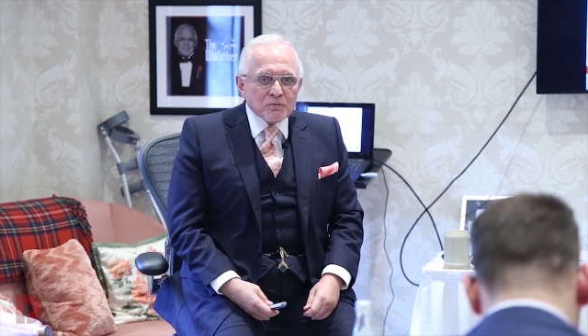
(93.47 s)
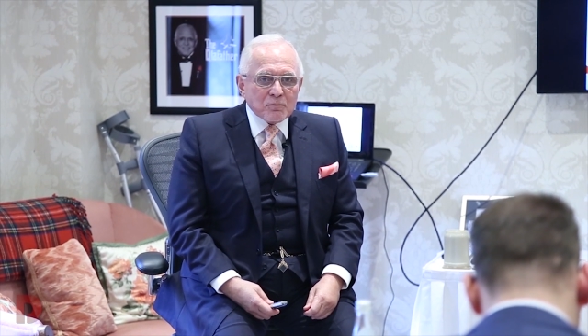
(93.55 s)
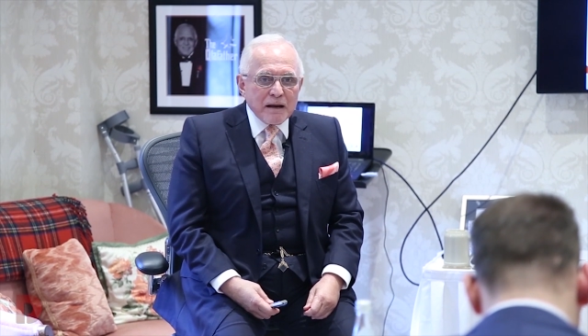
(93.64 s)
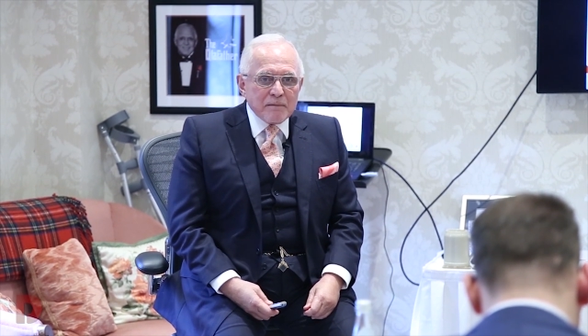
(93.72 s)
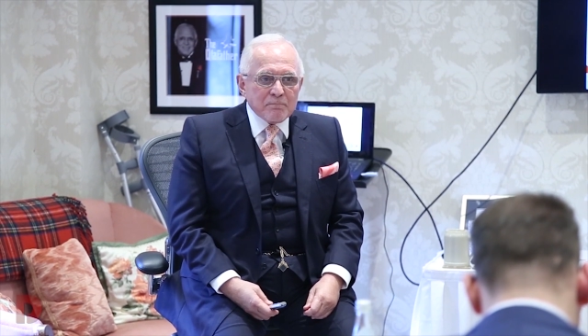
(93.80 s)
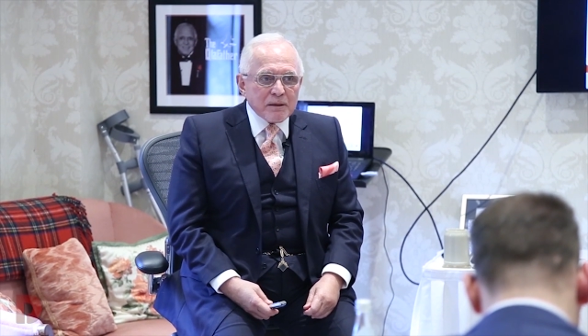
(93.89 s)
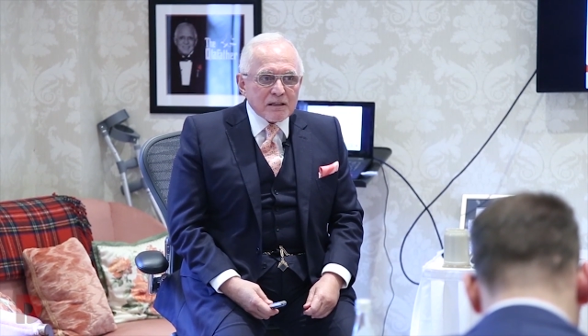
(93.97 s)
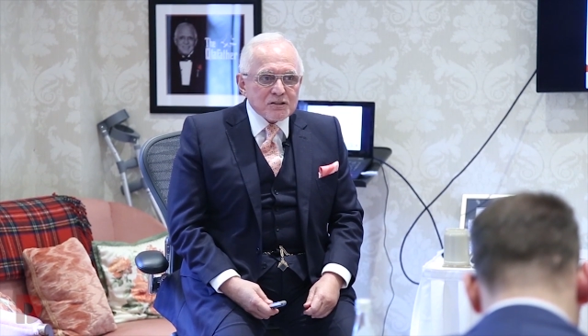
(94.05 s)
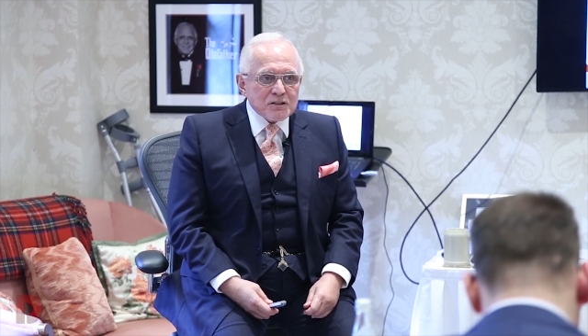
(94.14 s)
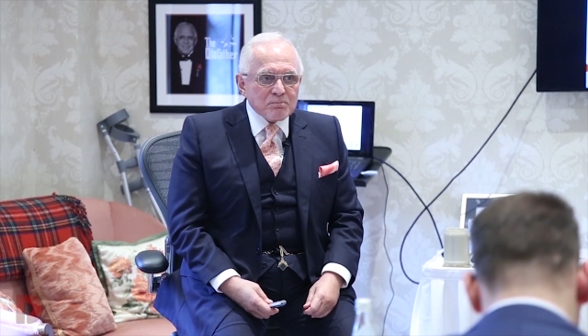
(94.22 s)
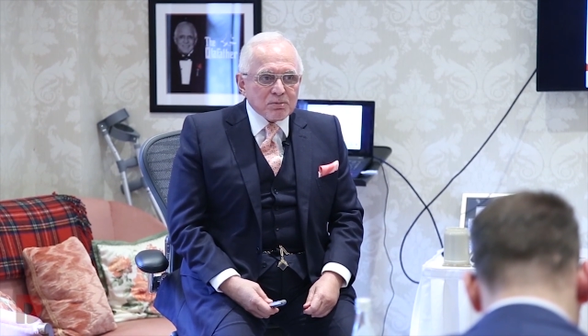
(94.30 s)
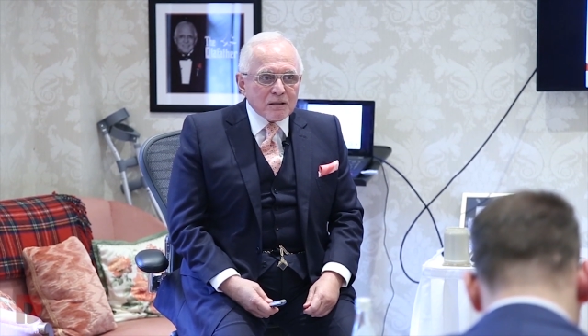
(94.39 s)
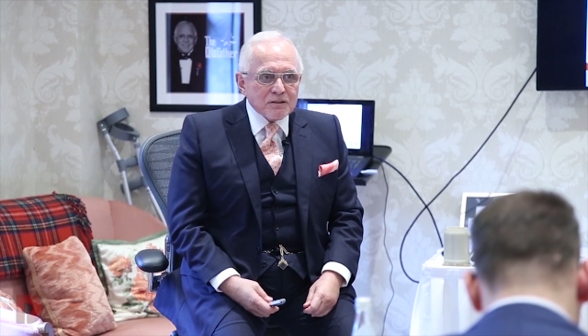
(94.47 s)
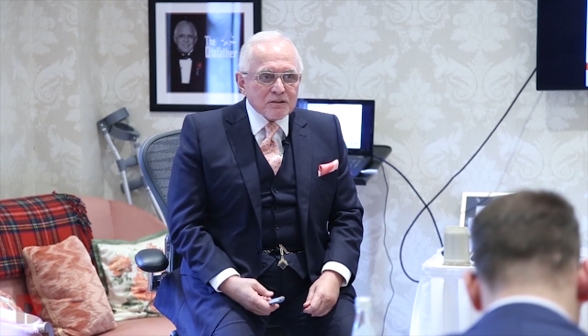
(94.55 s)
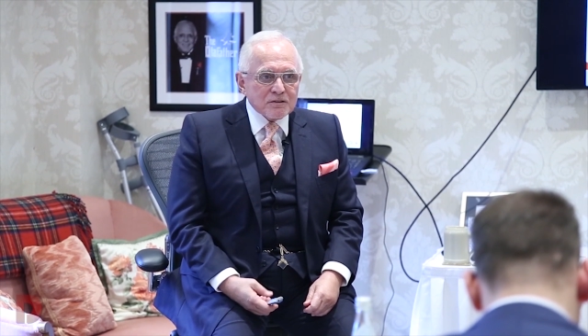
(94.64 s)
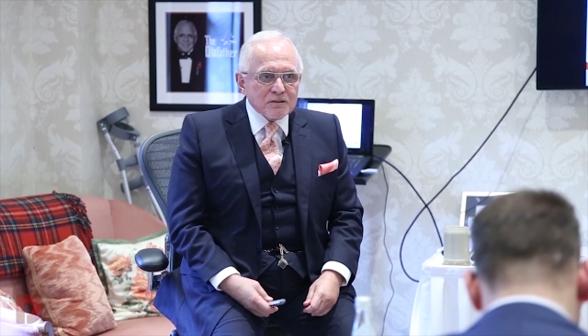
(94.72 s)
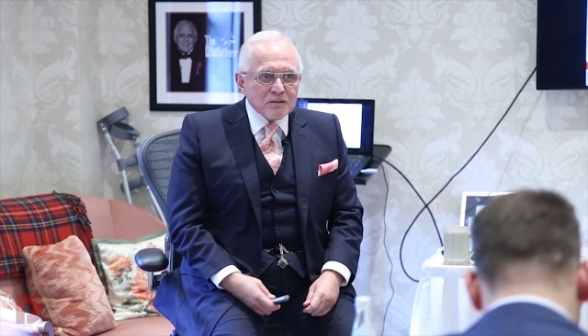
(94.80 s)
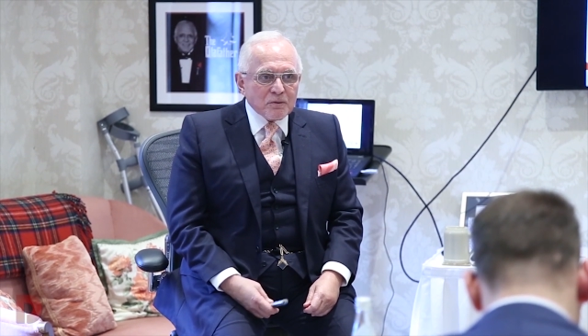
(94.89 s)
raped, pillaged, and
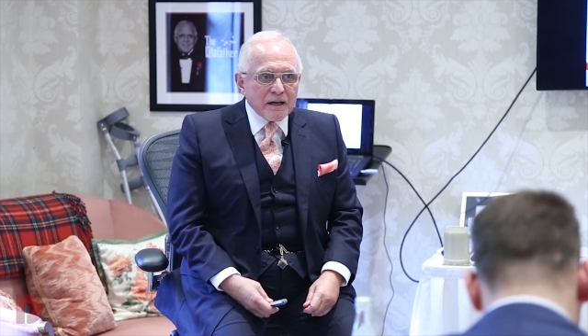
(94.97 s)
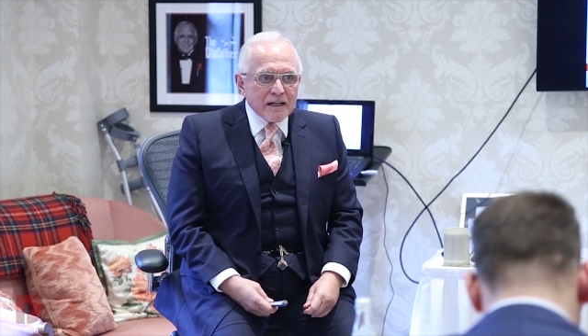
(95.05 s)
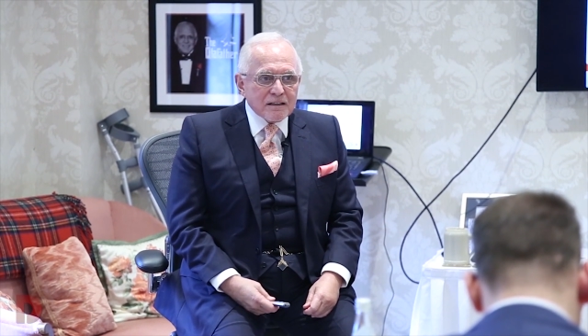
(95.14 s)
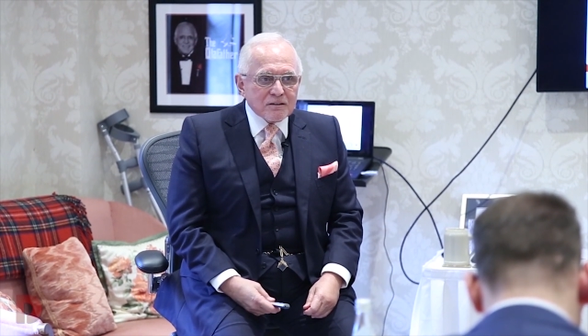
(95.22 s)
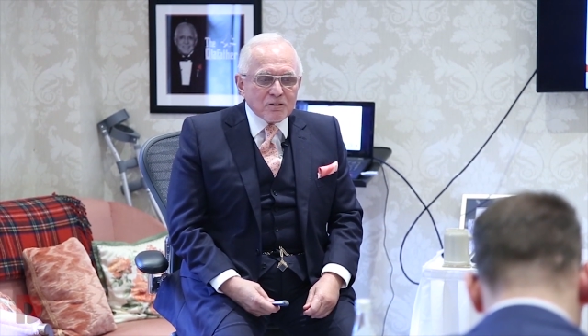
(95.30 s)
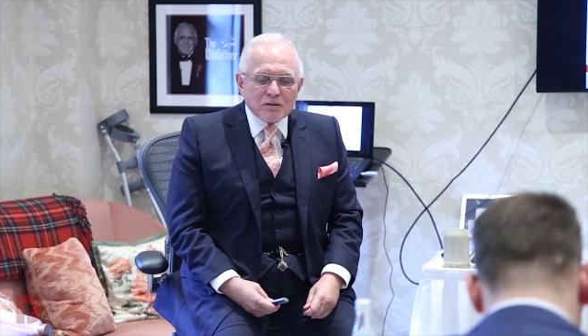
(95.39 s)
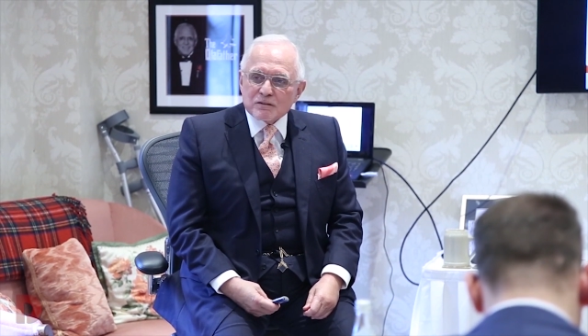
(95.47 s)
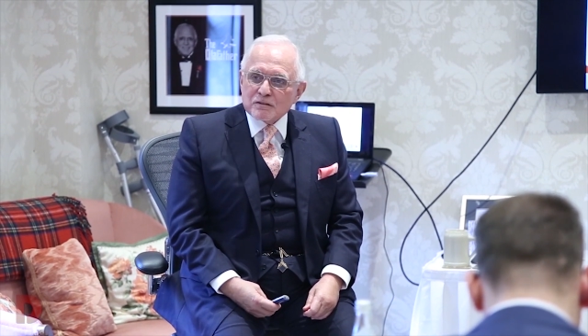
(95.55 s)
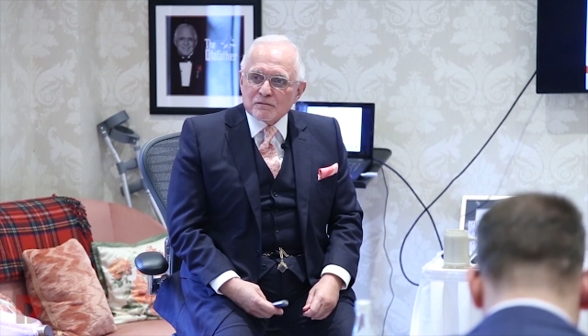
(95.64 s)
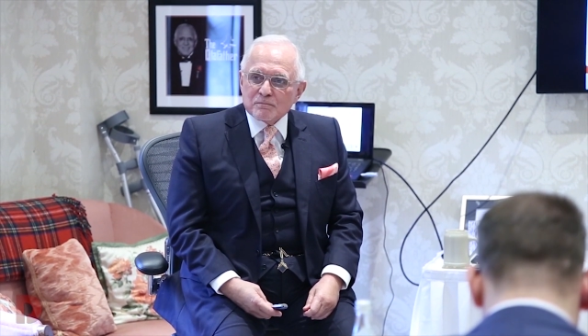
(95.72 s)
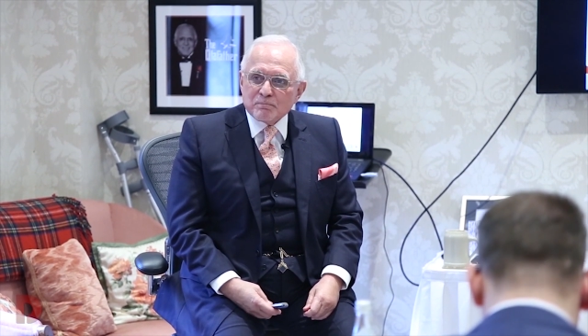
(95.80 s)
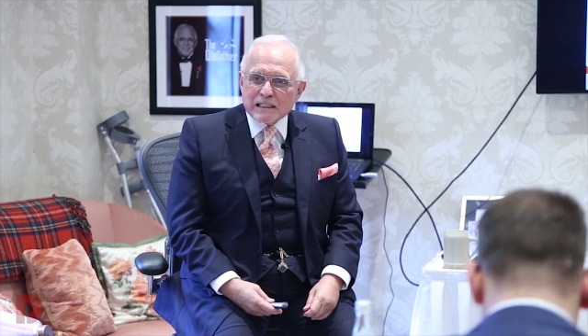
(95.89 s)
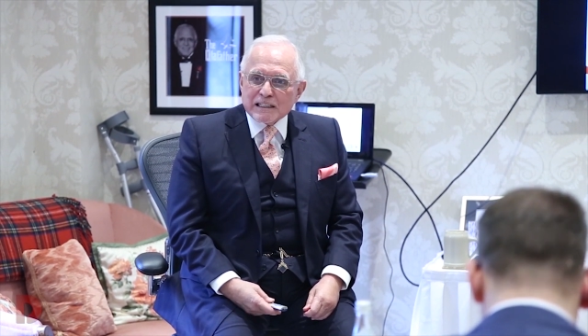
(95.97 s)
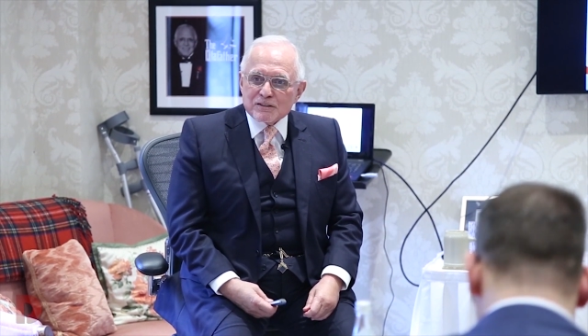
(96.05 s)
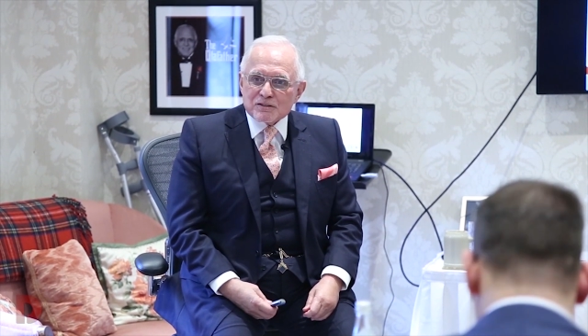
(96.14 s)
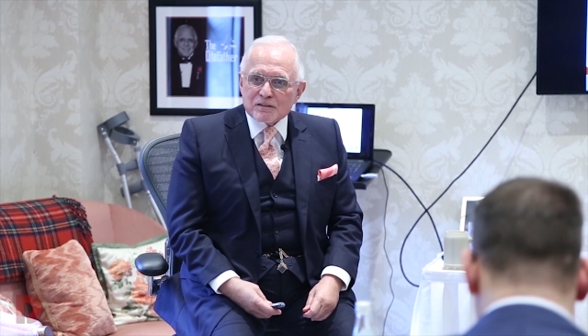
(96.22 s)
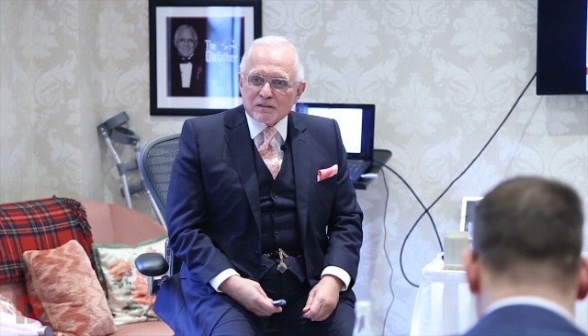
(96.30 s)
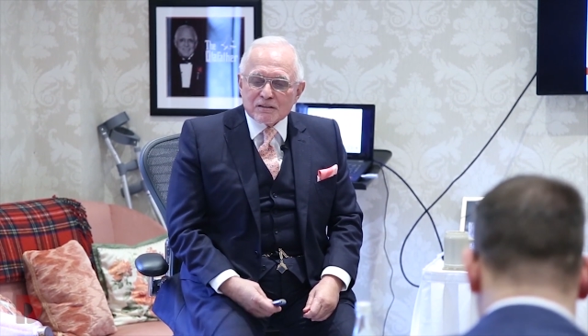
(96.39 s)
plundered your way, going through
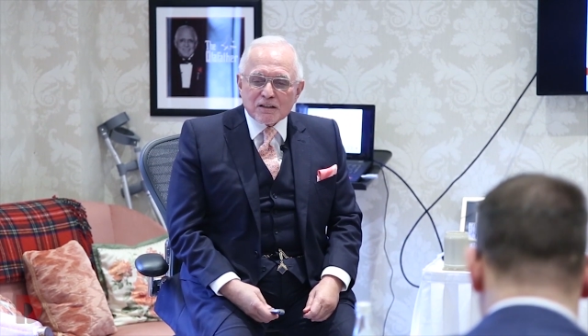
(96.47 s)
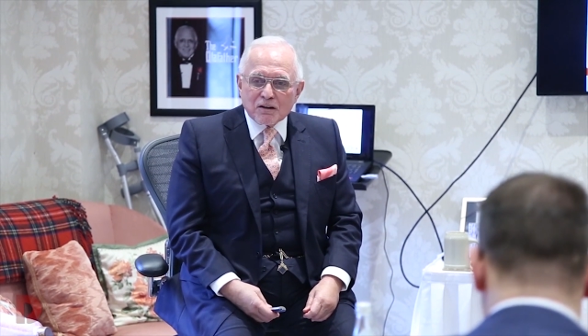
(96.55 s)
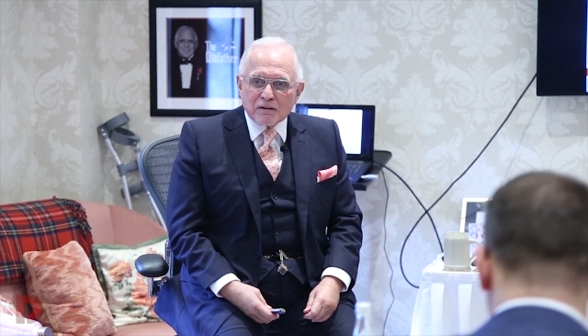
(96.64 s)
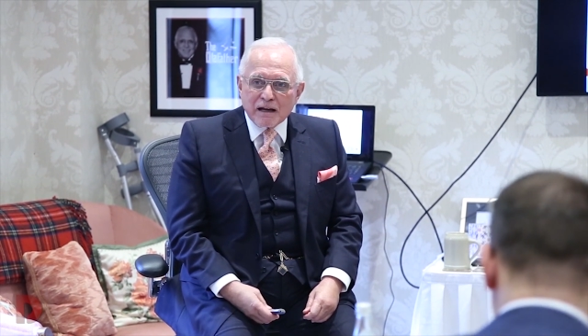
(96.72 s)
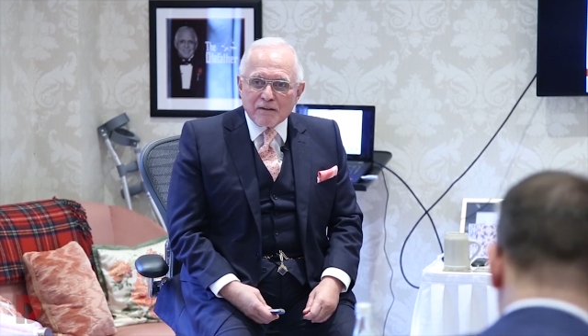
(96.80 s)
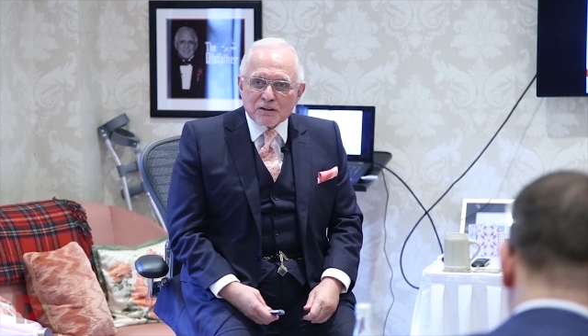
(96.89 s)
billions, and you know,